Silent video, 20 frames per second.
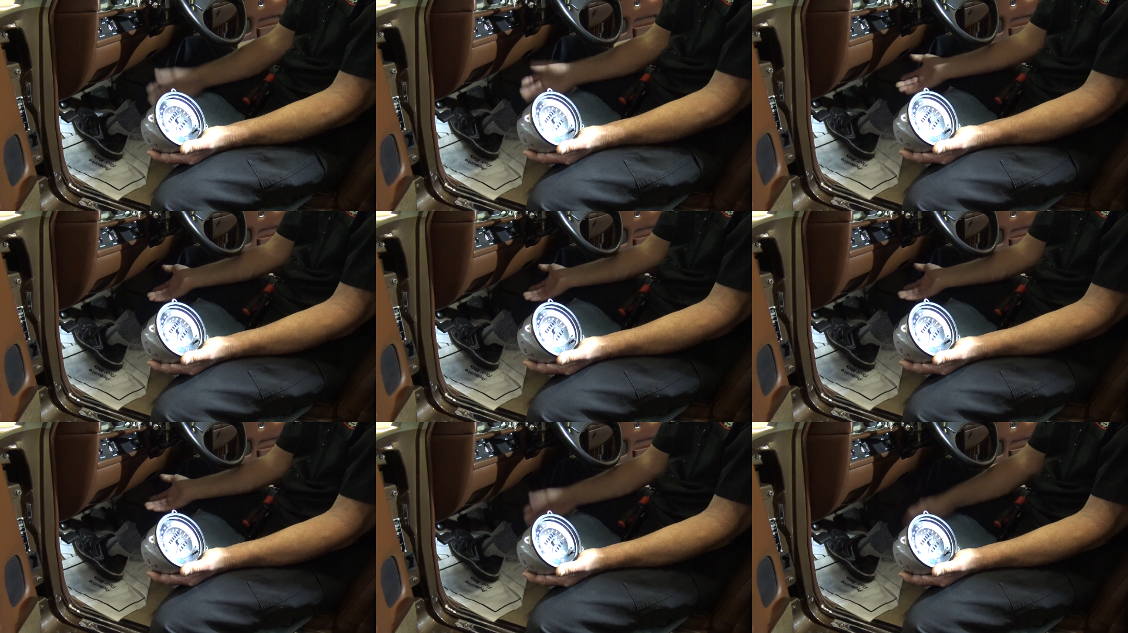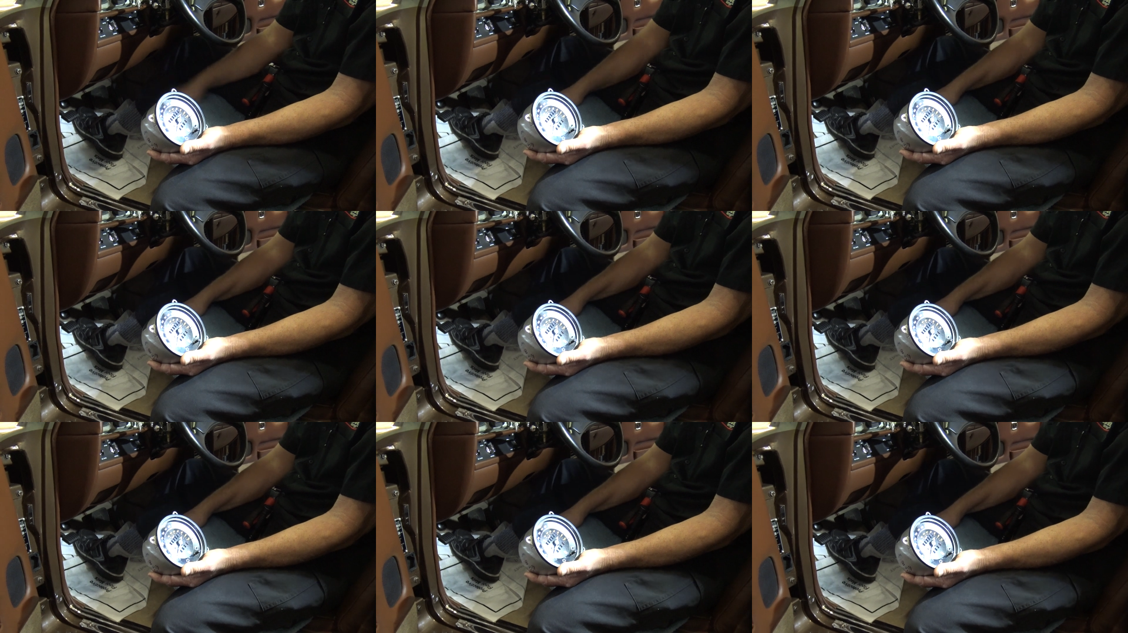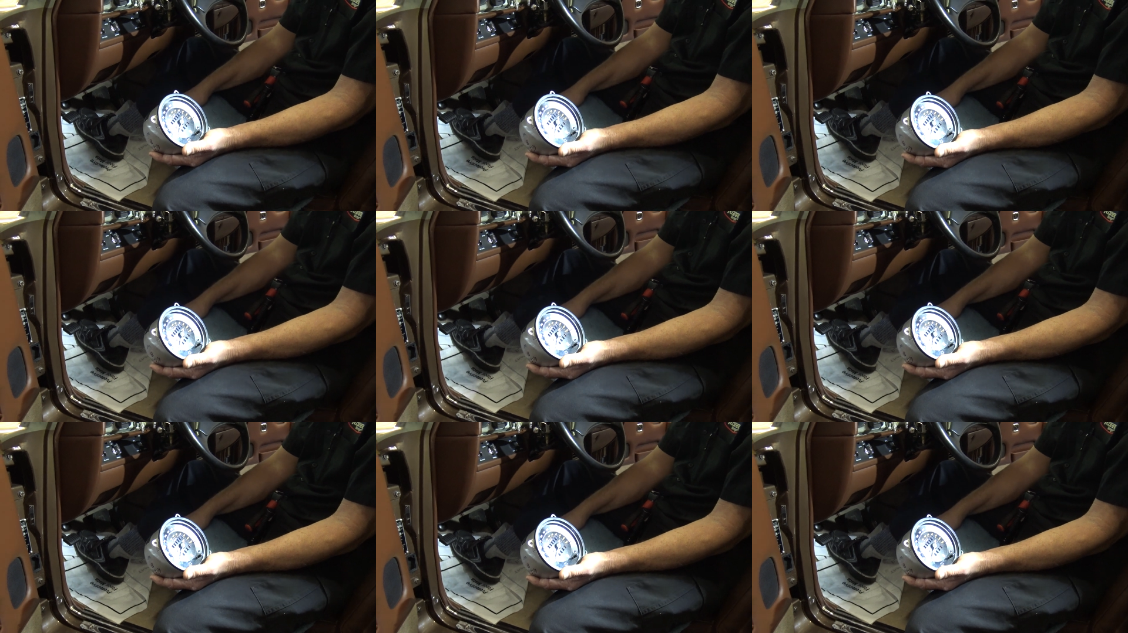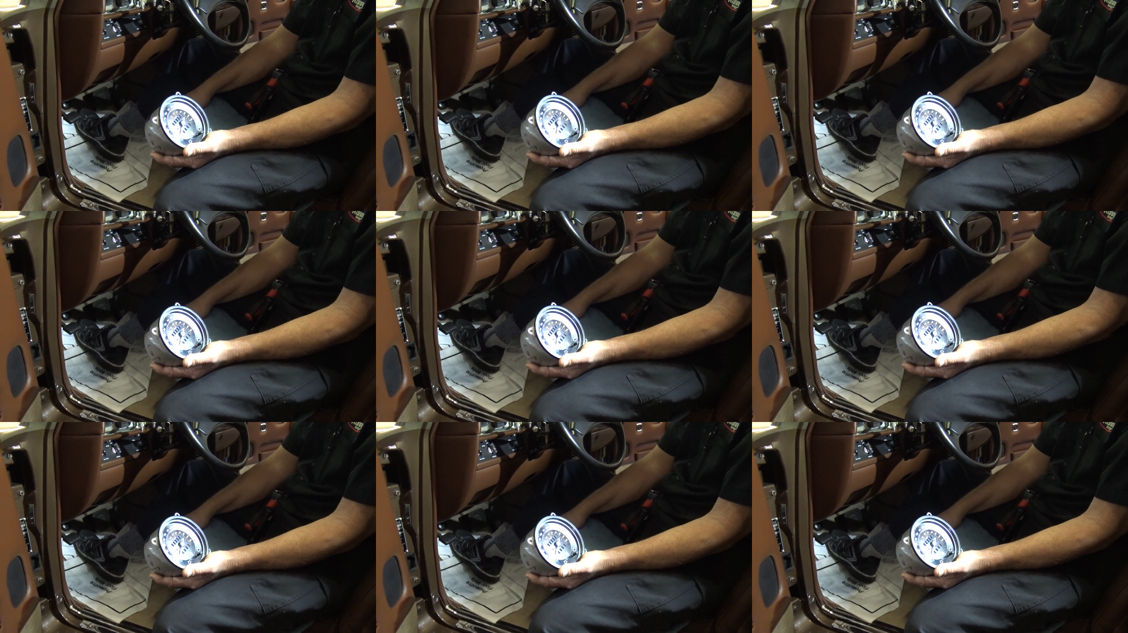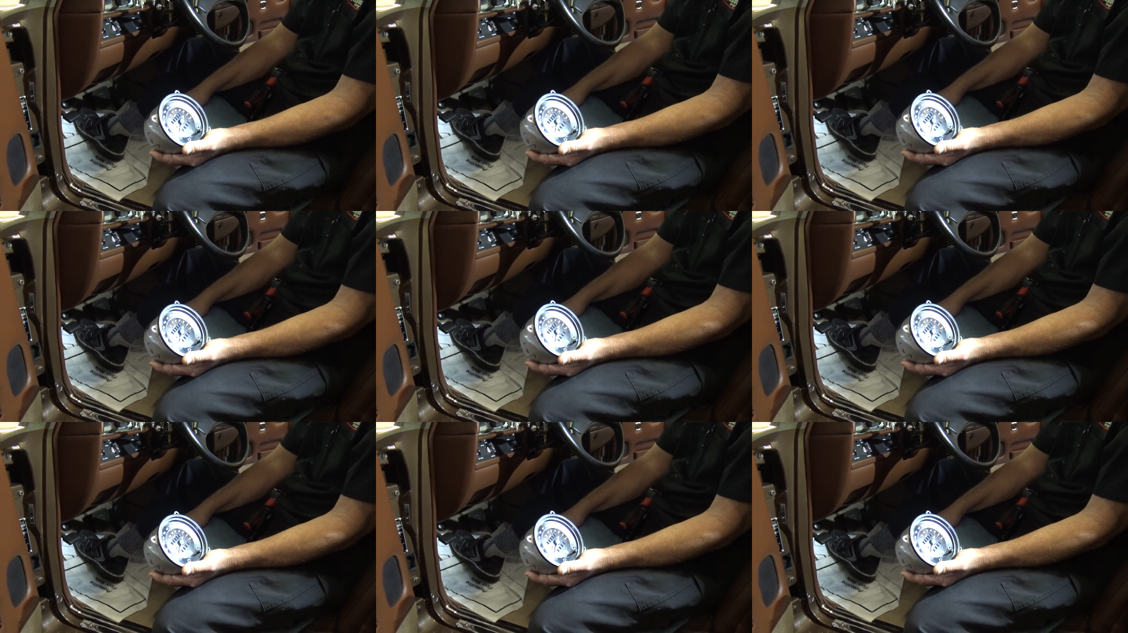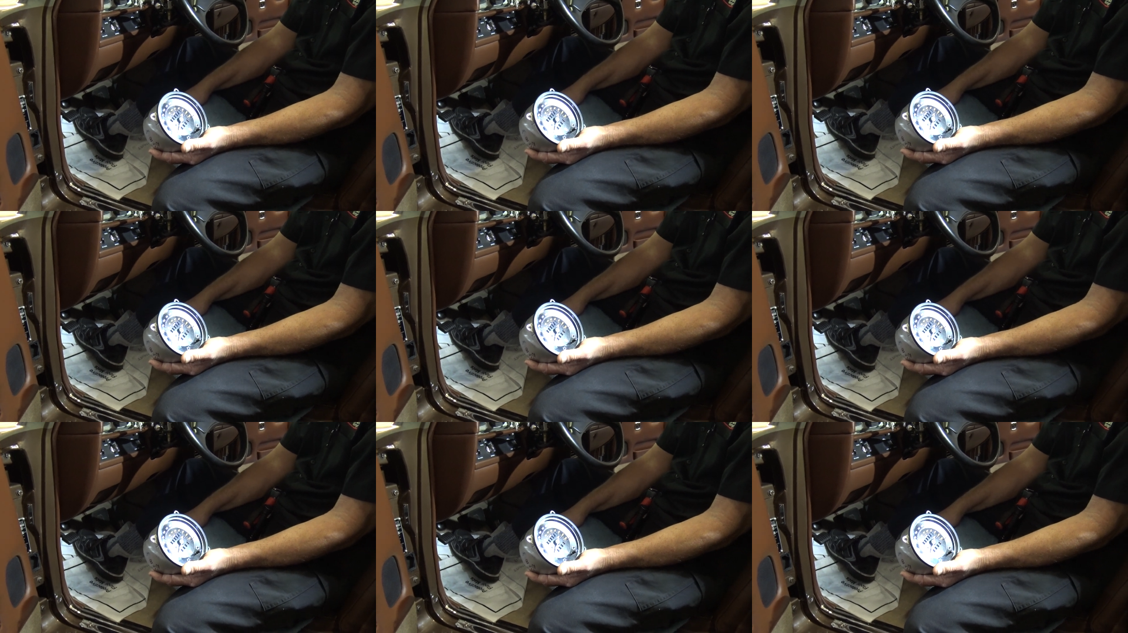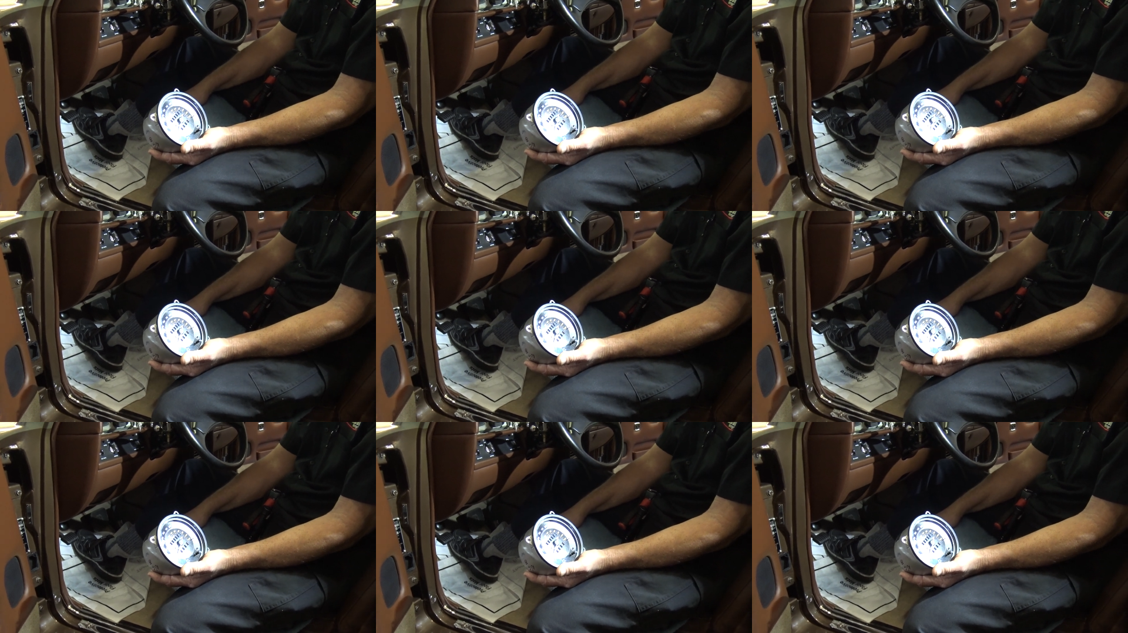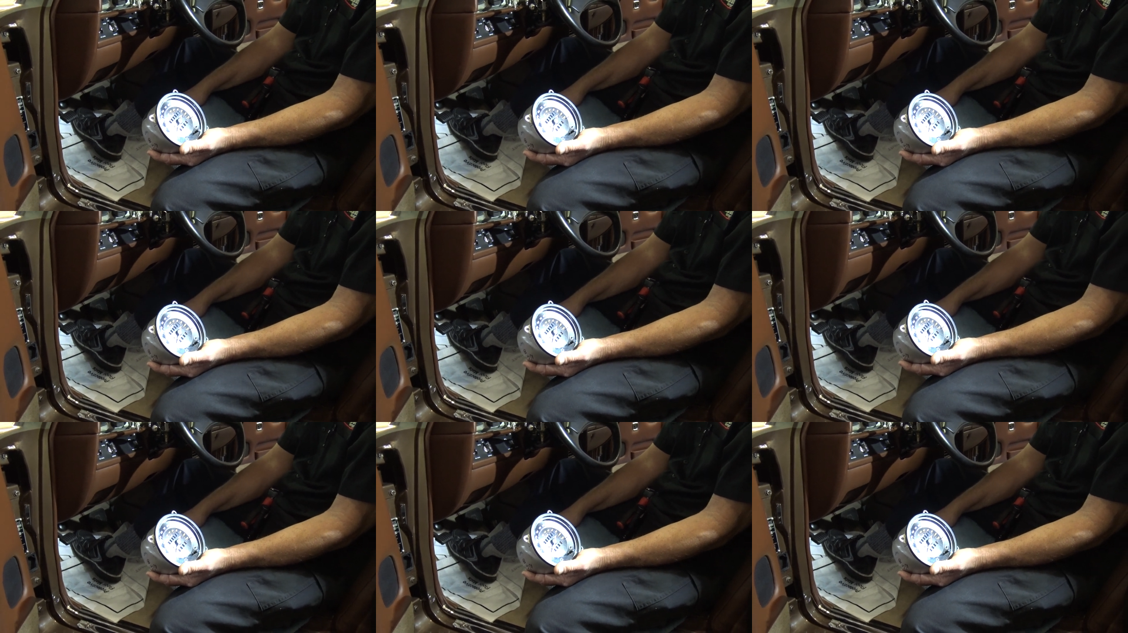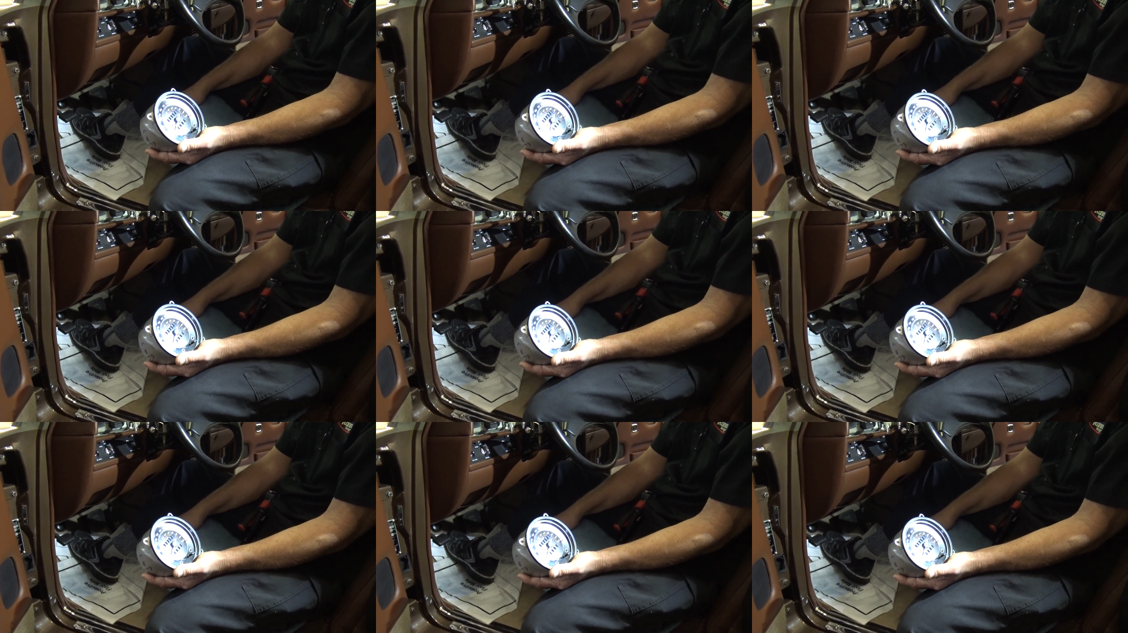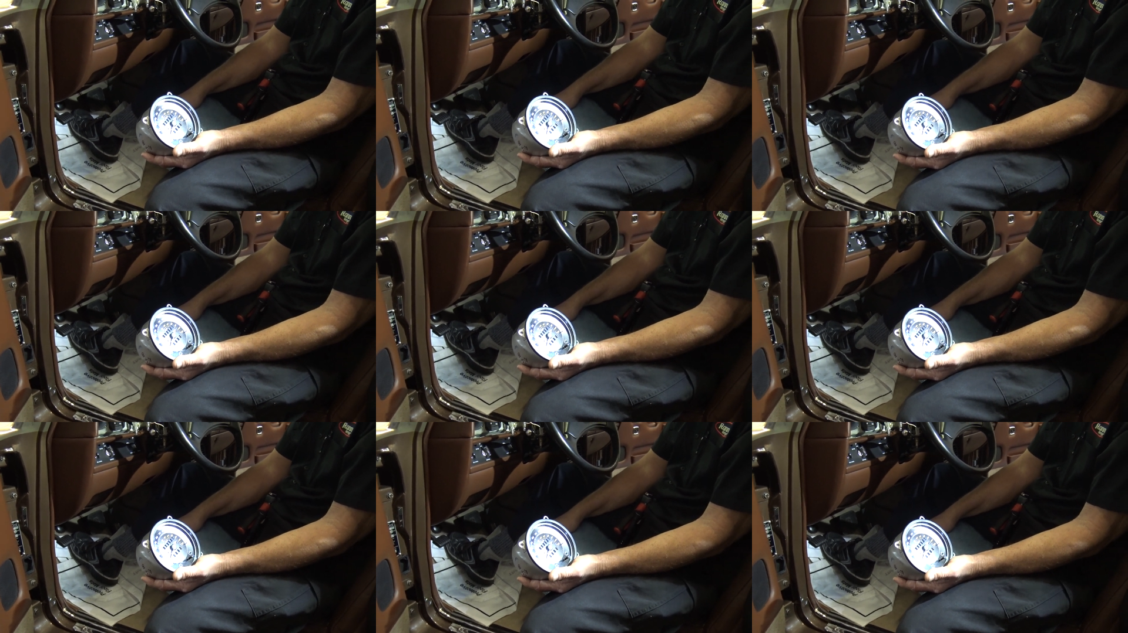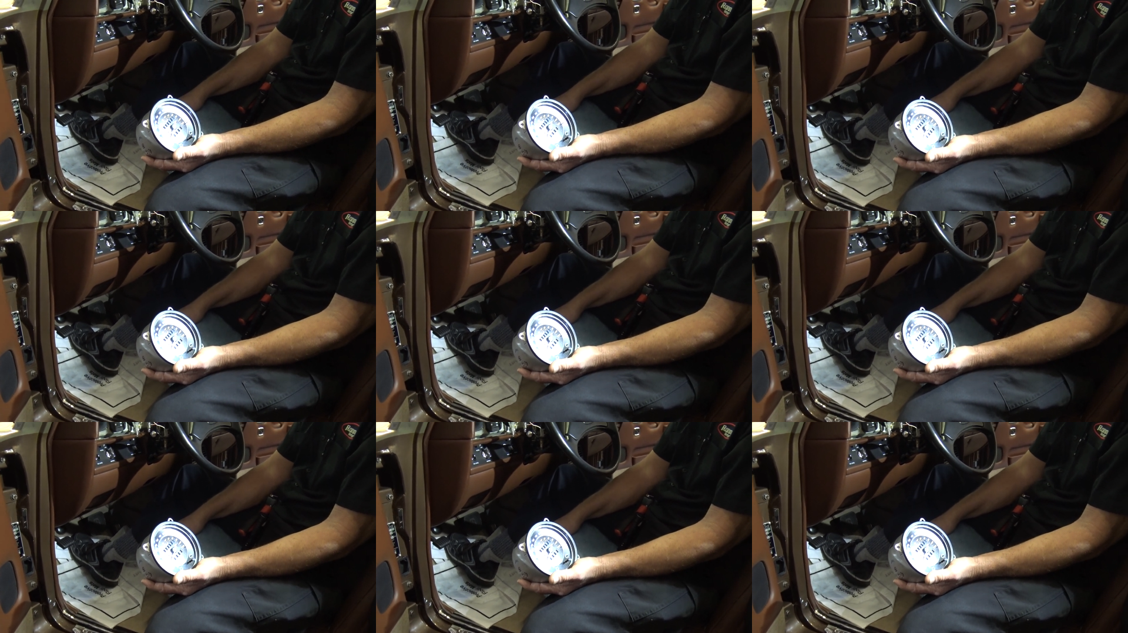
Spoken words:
(no speaker visible)